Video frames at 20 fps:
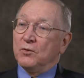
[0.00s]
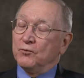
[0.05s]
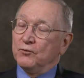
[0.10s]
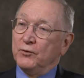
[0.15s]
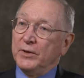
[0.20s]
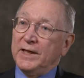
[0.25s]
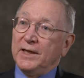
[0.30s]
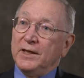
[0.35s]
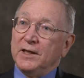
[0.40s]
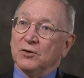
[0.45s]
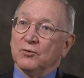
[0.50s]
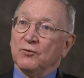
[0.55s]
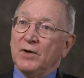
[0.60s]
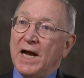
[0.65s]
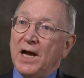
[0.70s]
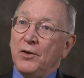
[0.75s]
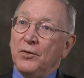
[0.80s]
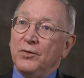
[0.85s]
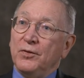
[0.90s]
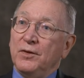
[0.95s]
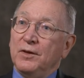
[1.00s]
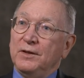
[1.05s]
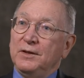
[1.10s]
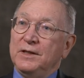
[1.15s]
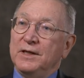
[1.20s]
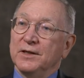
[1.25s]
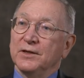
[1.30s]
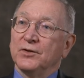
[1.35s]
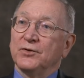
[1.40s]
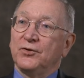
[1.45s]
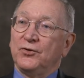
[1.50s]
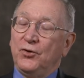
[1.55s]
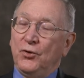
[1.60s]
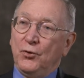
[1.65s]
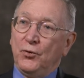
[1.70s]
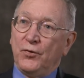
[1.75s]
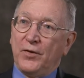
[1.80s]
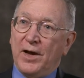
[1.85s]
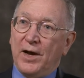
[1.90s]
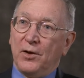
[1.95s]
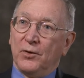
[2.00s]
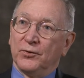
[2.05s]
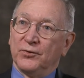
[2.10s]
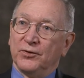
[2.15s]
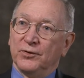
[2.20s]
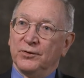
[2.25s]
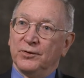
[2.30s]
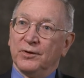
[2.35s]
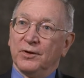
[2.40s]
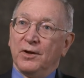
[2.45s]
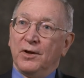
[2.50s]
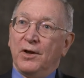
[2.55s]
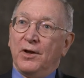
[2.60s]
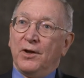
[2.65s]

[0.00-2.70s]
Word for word: Really, around the year 2000,